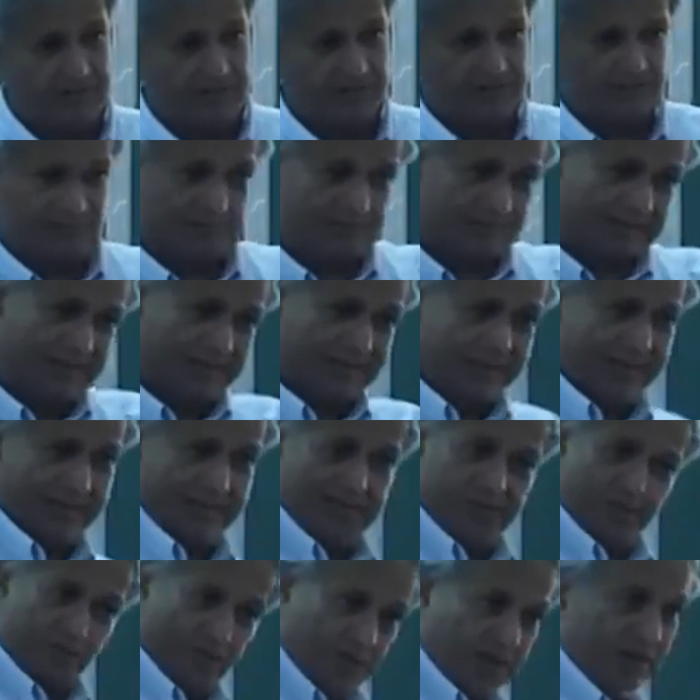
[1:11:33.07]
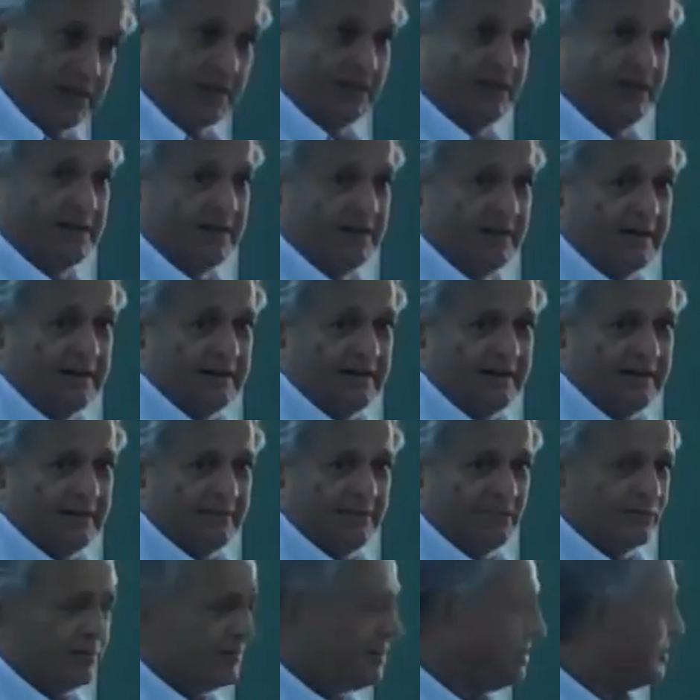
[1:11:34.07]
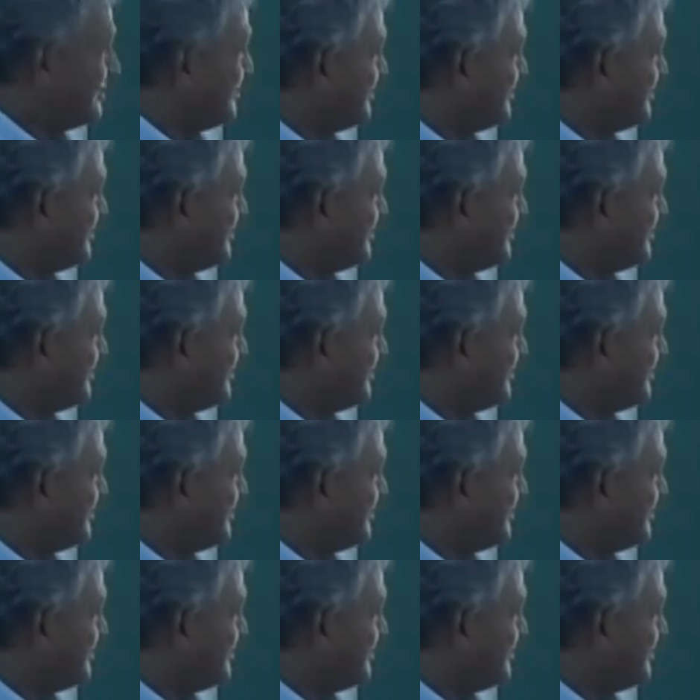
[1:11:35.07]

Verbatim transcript: speed the helicopter can